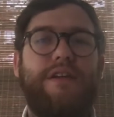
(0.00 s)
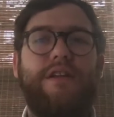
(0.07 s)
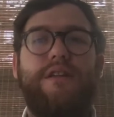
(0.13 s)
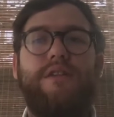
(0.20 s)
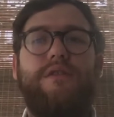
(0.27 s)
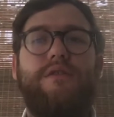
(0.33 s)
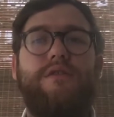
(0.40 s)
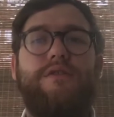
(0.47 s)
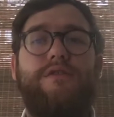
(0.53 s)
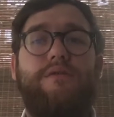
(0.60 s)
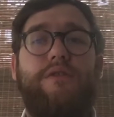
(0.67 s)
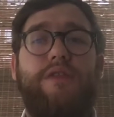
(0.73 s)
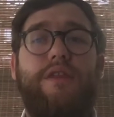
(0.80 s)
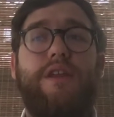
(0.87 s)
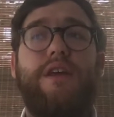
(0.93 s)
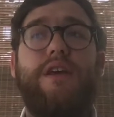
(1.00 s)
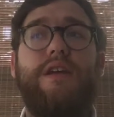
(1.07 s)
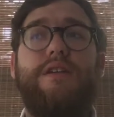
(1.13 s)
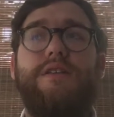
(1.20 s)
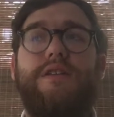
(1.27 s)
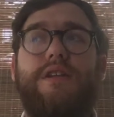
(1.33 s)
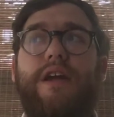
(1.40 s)
little
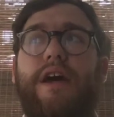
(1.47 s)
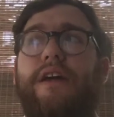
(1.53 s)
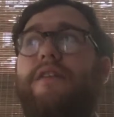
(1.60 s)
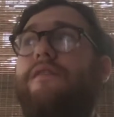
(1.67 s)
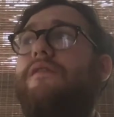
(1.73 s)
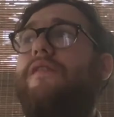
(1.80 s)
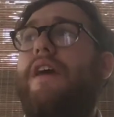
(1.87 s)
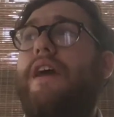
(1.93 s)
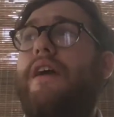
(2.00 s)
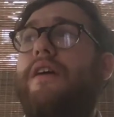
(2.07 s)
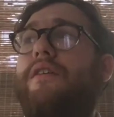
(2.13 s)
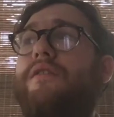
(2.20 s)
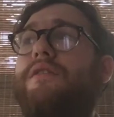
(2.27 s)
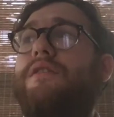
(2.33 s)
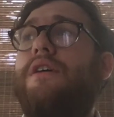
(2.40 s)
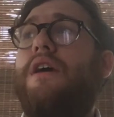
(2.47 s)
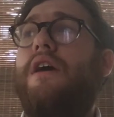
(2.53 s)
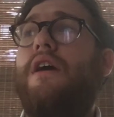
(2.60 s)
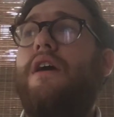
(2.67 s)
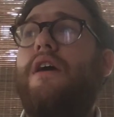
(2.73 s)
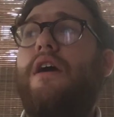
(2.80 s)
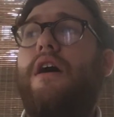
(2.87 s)
things that I have found
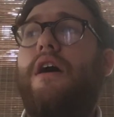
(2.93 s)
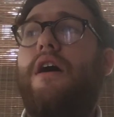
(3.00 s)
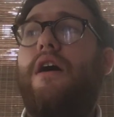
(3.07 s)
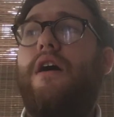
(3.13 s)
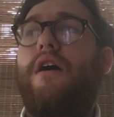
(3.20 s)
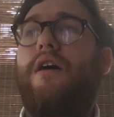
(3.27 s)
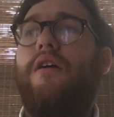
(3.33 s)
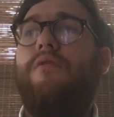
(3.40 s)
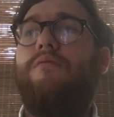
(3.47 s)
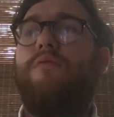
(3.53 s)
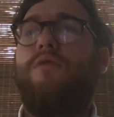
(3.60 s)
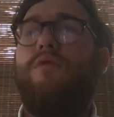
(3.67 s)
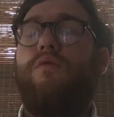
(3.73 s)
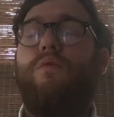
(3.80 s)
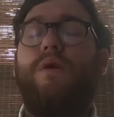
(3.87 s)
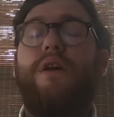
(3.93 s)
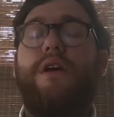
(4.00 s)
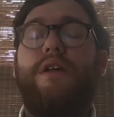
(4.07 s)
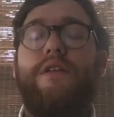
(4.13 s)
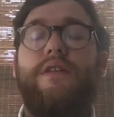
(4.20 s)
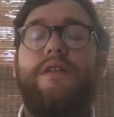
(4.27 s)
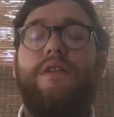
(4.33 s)

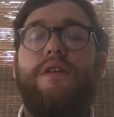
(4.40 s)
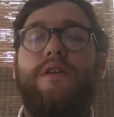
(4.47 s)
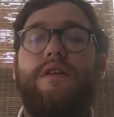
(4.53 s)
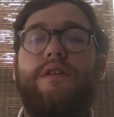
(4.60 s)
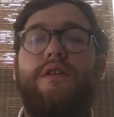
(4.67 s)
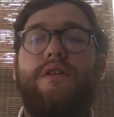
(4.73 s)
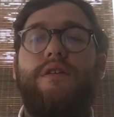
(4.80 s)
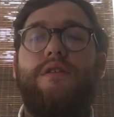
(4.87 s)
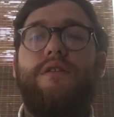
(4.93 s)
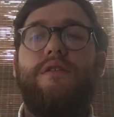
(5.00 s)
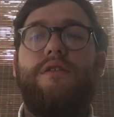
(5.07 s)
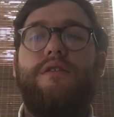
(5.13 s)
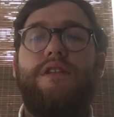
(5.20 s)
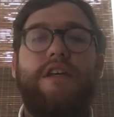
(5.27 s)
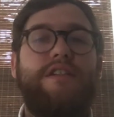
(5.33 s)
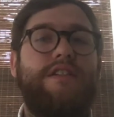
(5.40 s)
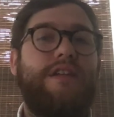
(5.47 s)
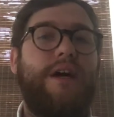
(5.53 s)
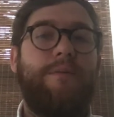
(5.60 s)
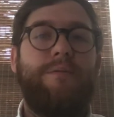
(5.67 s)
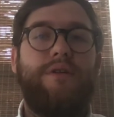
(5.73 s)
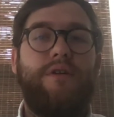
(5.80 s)
with
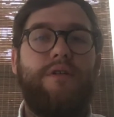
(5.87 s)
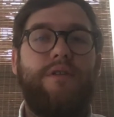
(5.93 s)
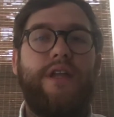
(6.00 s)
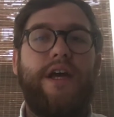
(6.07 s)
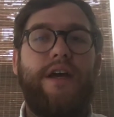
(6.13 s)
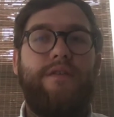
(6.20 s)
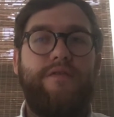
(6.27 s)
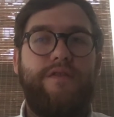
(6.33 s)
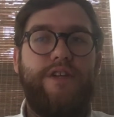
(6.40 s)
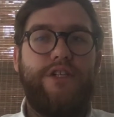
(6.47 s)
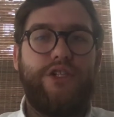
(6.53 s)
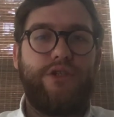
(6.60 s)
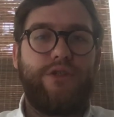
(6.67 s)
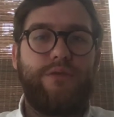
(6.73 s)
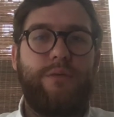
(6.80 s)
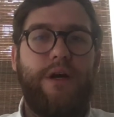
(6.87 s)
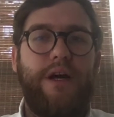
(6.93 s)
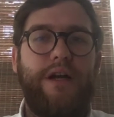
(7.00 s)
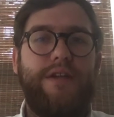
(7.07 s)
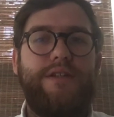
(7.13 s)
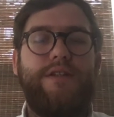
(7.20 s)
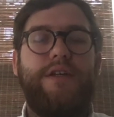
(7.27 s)
desktop and online features
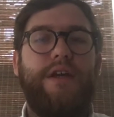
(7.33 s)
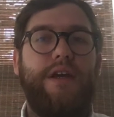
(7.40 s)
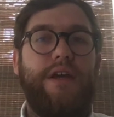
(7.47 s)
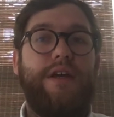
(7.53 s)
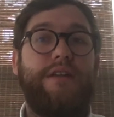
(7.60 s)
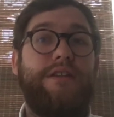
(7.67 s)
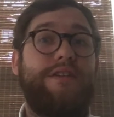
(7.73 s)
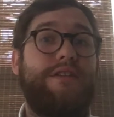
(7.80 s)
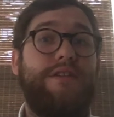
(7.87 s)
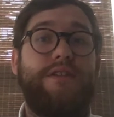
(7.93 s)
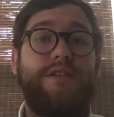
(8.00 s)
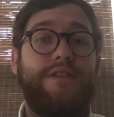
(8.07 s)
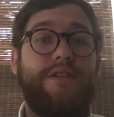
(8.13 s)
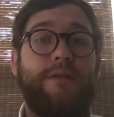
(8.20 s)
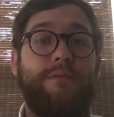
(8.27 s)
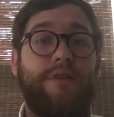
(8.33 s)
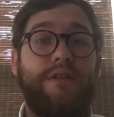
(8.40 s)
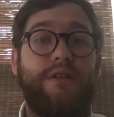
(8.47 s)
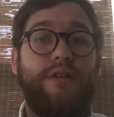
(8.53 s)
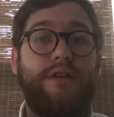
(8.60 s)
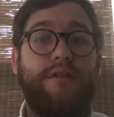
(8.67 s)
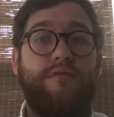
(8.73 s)
wise. And this isn't
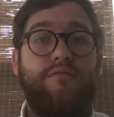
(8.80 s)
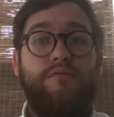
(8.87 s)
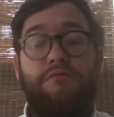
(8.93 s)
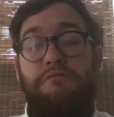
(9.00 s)
something that